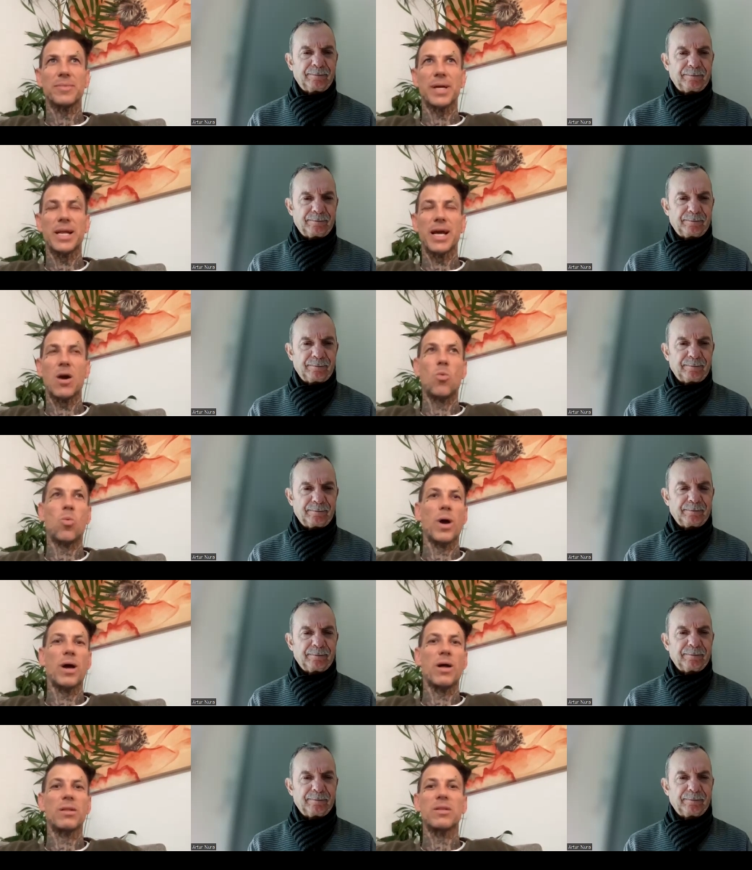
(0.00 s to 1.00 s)
Speaker 1: and how
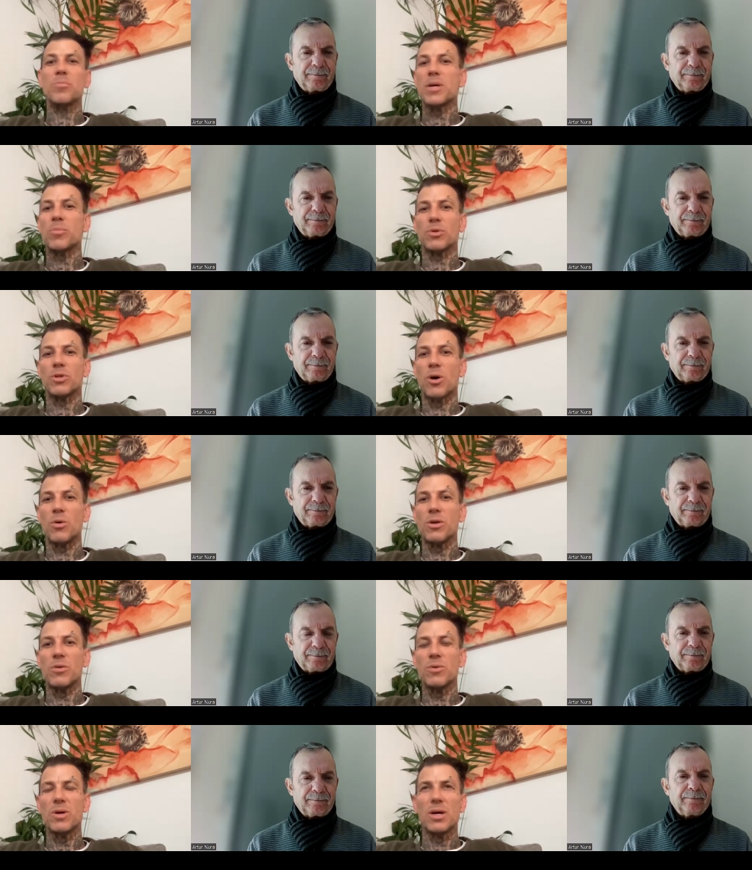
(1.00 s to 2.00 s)
well the people know
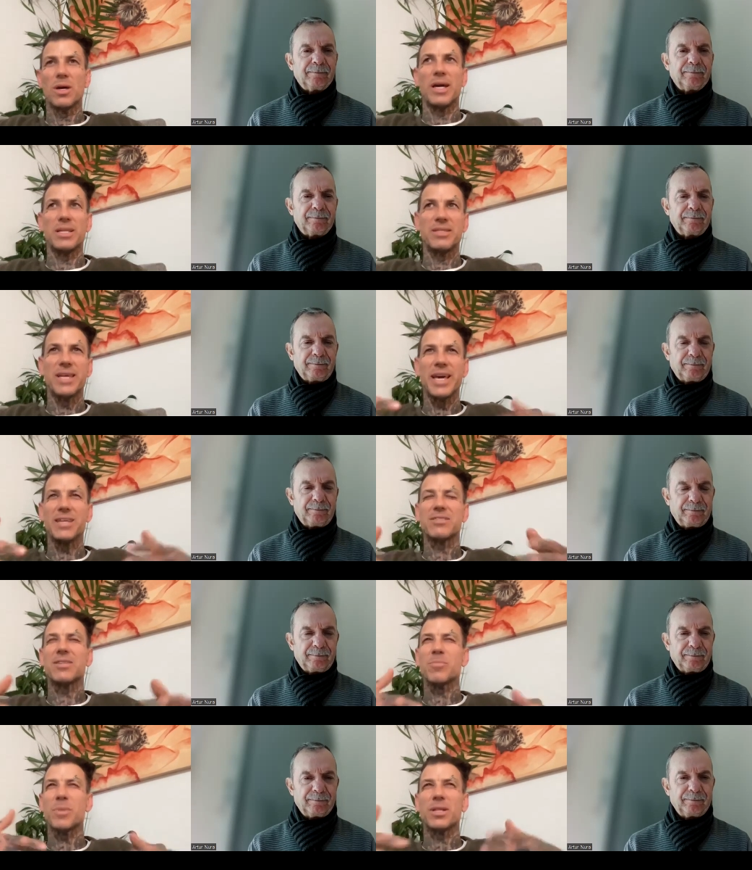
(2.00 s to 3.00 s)
you. It mm.
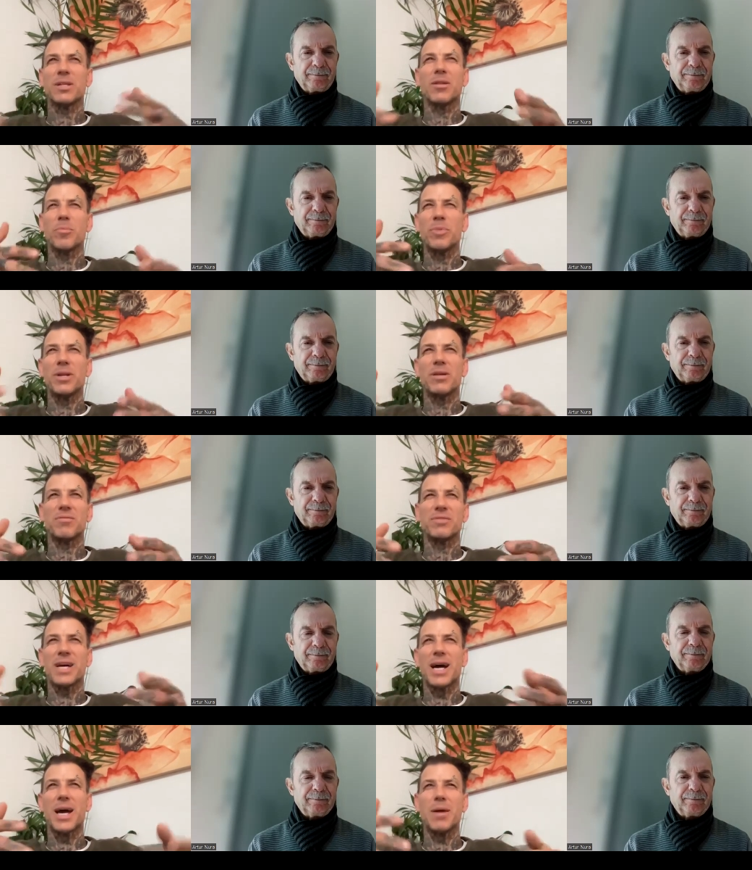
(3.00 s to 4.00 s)
takes them a little bit of
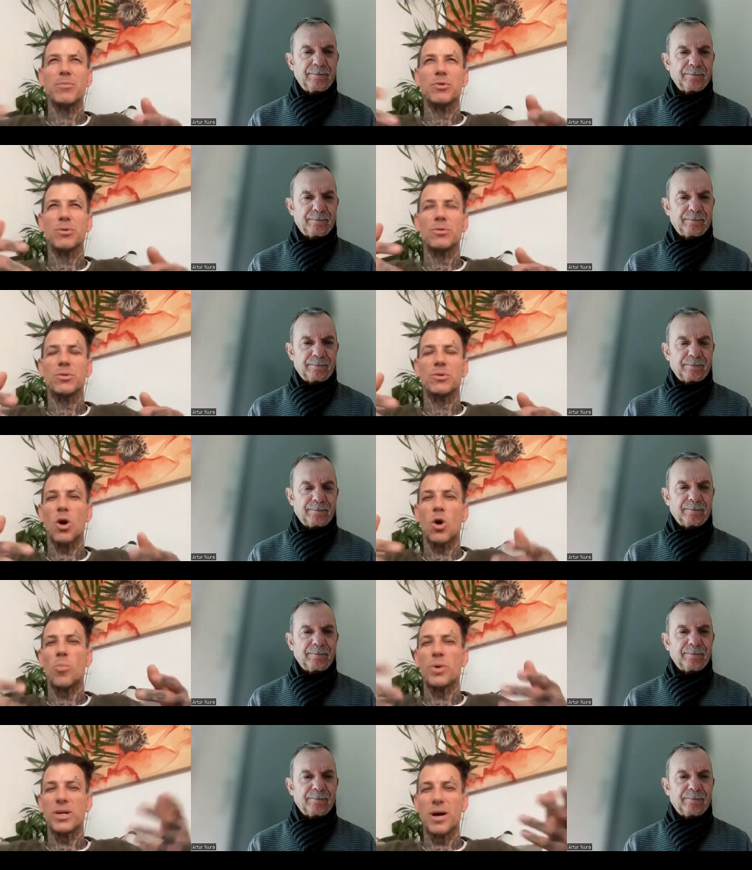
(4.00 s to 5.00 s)
time to to
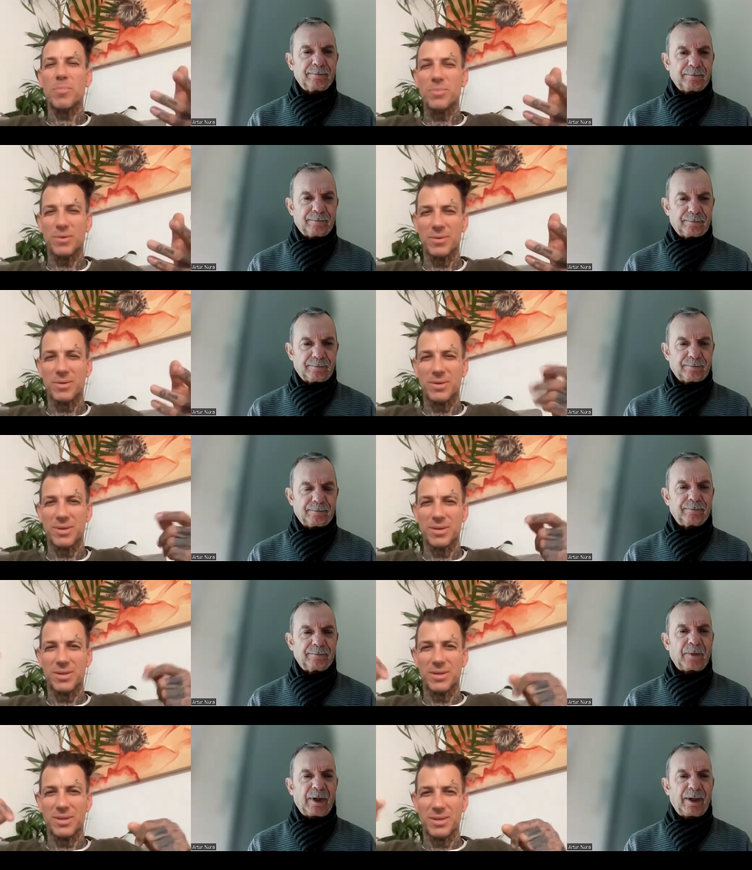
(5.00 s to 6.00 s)
open up.
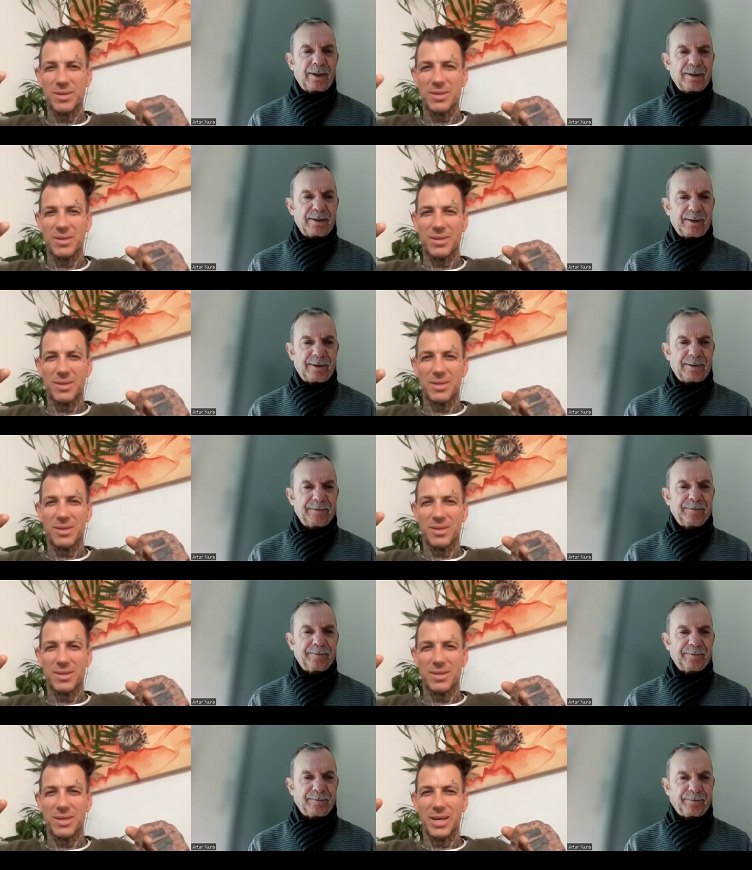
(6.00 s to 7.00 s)
Speaker 2: Yeah, I see.
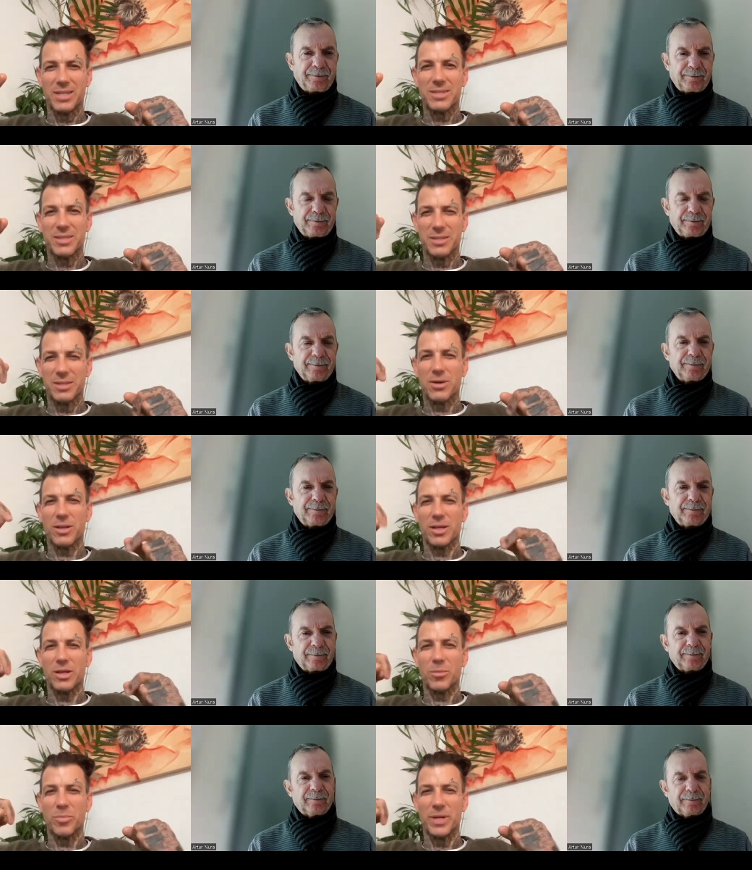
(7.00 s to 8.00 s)
Speaker 1: Uh, they're a
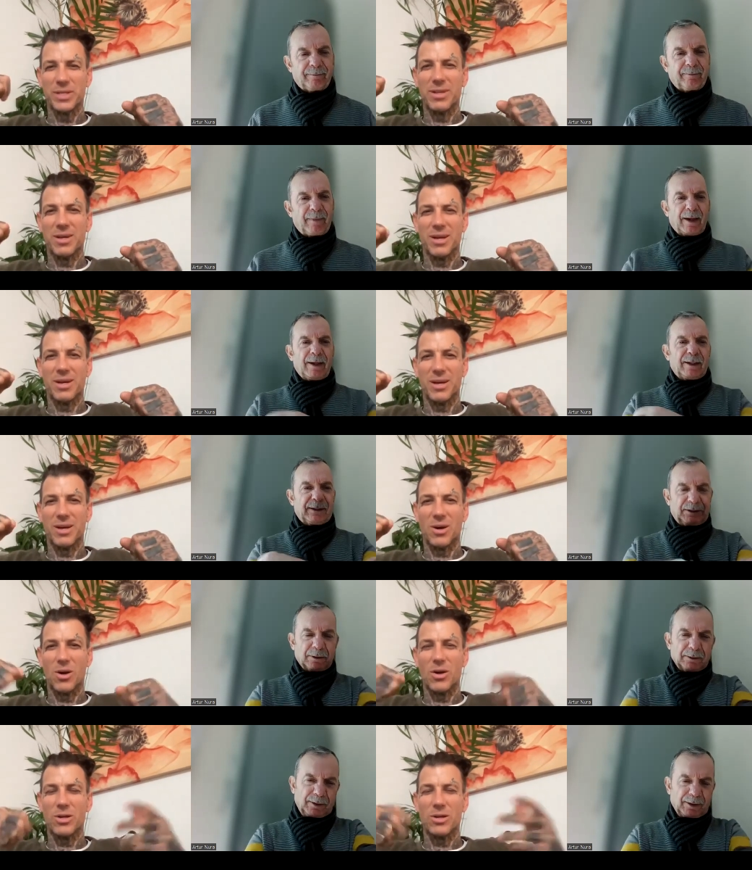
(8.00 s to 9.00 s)
little bit uh,
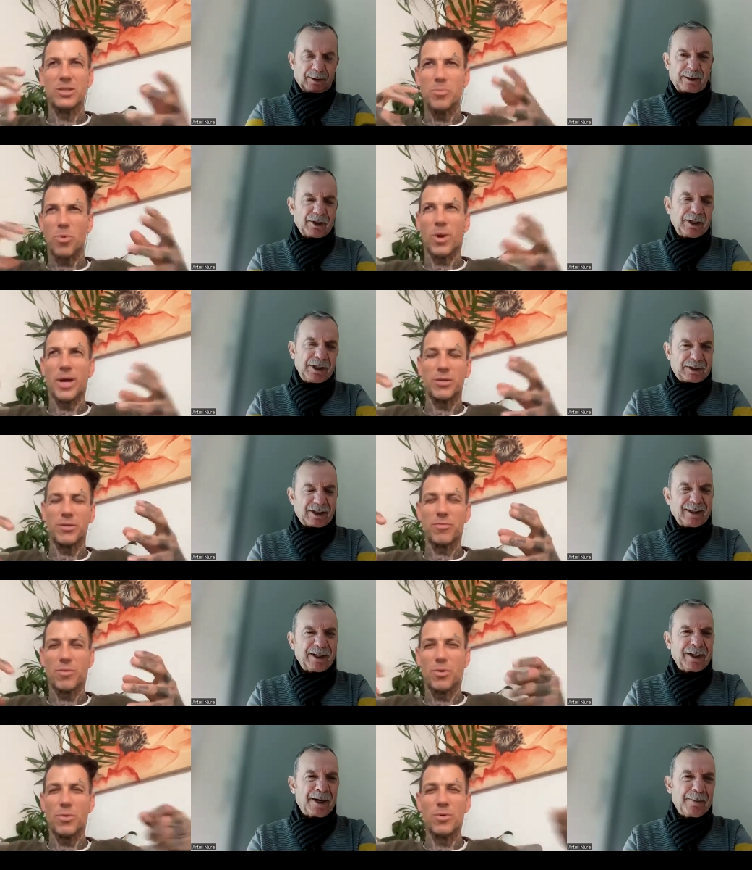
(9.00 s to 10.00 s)
so harder the, to. The
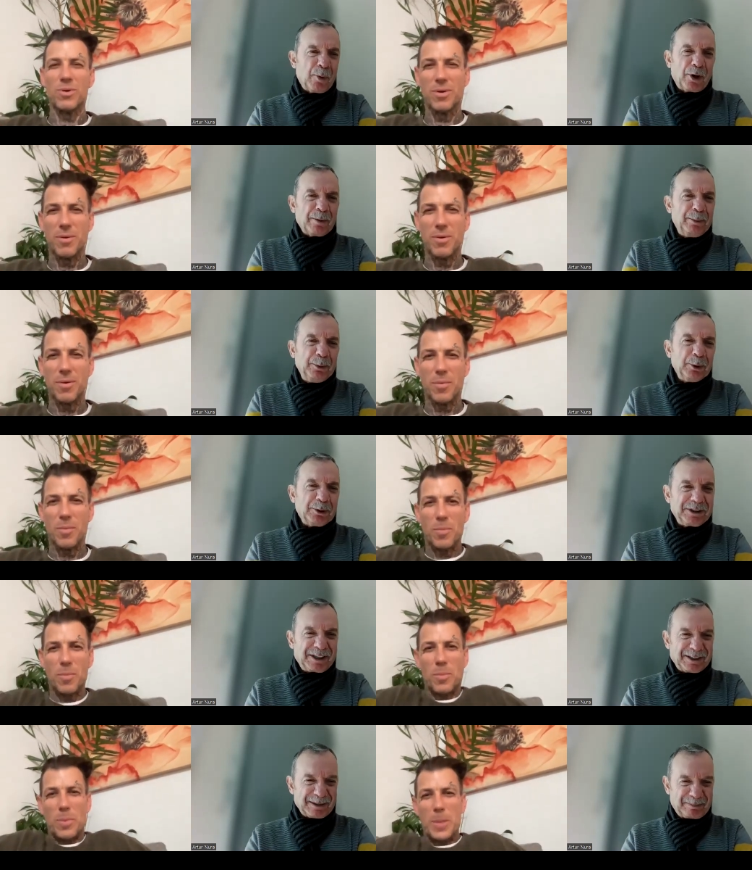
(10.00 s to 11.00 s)
Italian through. are more
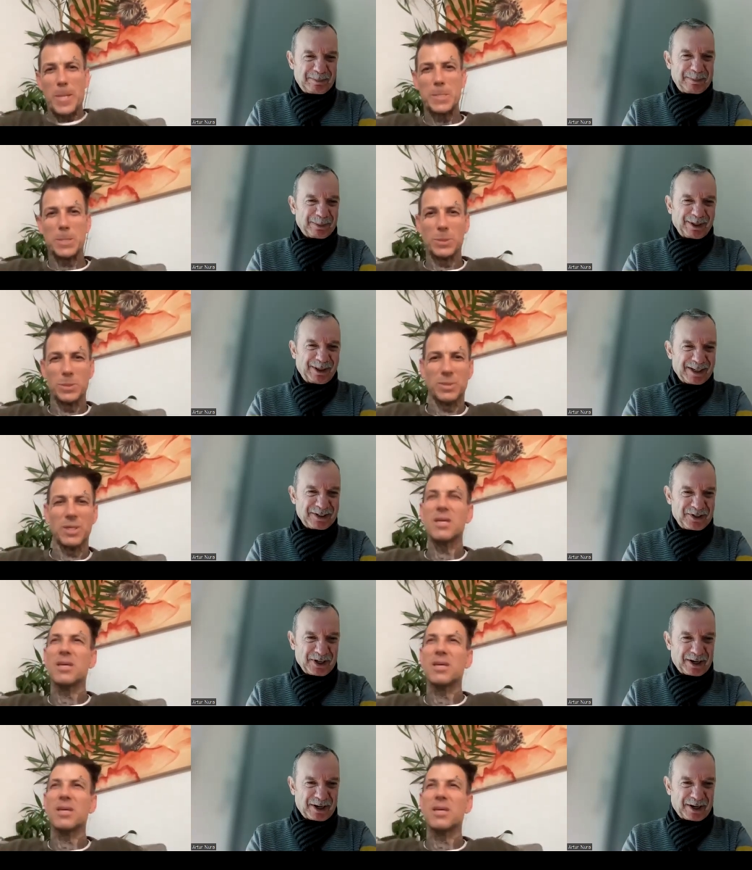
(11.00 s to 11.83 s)
Speaker 2: musical people than